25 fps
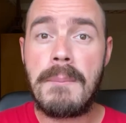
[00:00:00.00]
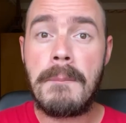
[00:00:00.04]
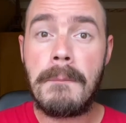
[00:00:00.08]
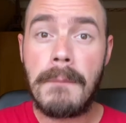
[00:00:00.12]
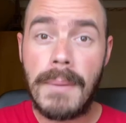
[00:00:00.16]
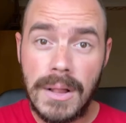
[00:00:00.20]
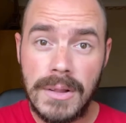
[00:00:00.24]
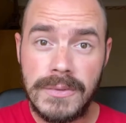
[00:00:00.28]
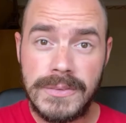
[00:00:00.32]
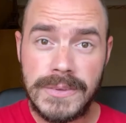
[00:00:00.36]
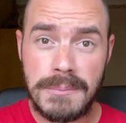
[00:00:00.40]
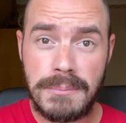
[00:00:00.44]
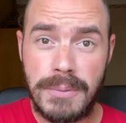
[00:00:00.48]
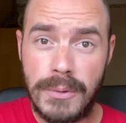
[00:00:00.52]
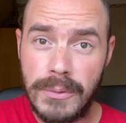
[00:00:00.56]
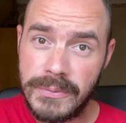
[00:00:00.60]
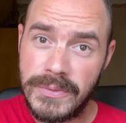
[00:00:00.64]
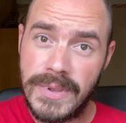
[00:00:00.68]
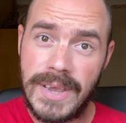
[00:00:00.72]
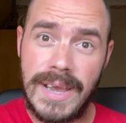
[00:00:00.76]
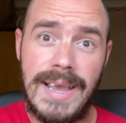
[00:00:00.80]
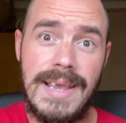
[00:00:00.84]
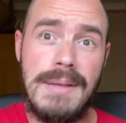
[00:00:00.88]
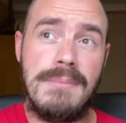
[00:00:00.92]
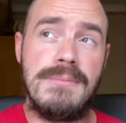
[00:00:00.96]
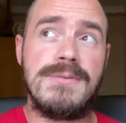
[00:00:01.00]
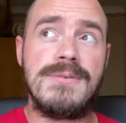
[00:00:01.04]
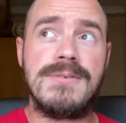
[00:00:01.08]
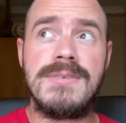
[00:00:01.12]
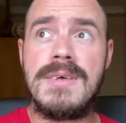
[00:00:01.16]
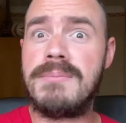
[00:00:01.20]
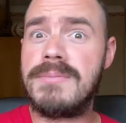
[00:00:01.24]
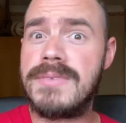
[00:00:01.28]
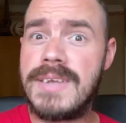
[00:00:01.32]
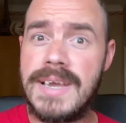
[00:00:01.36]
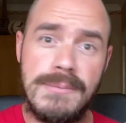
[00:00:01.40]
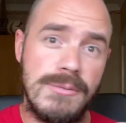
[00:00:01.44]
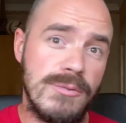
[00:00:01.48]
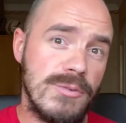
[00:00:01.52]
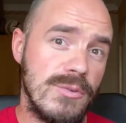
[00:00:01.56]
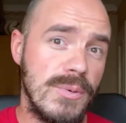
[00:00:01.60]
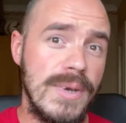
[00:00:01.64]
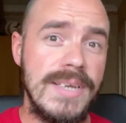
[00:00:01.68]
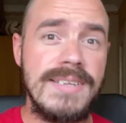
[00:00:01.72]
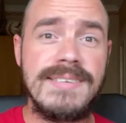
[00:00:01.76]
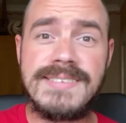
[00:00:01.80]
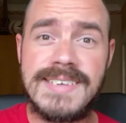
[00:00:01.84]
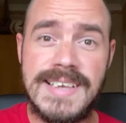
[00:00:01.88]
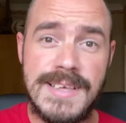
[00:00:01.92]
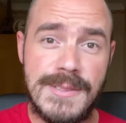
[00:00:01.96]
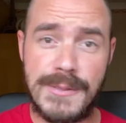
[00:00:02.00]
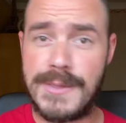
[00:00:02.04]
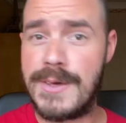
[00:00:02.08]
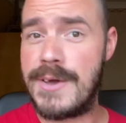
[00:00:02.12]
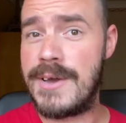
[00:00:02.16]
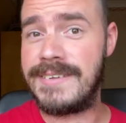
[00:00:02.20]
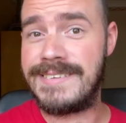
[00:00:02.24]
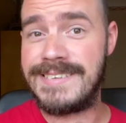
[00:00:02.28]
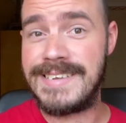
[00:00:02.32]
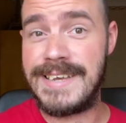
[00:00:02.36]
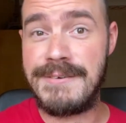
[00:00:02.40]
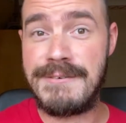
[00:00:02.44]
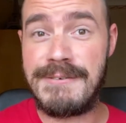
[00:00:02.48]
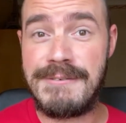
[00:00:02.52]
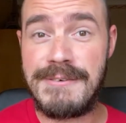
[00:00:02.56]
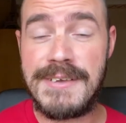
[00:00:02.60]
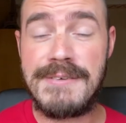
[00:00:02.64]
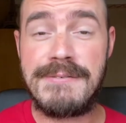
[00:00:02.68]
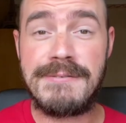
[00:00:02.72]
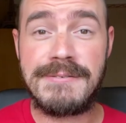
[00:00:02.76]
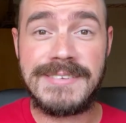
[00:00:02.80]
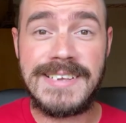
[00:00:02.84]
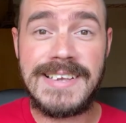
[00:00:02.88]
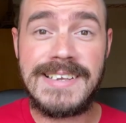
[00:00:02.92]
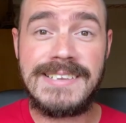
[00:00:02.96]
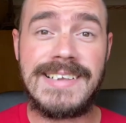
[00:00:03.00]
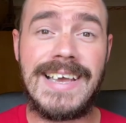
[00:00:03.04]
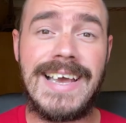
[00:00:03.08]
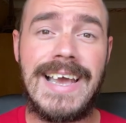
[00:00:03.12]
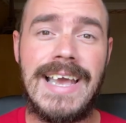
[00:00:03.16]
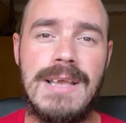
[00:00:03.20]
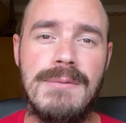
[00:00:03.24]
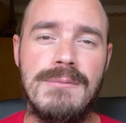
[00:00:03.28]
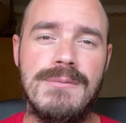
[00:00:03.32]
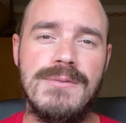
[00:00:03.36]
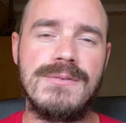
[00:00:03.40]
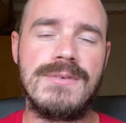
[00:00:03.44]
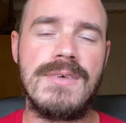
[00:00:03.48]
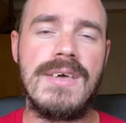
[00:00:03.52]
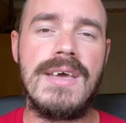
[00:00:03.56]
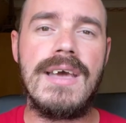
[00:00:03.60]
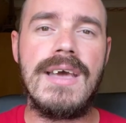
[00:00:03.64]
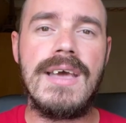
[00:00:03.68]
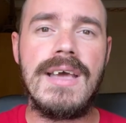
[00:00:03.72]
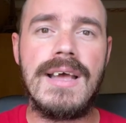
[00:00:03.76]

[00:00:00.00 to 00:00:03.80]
multiple times, sometimes 20, 30, 50 times.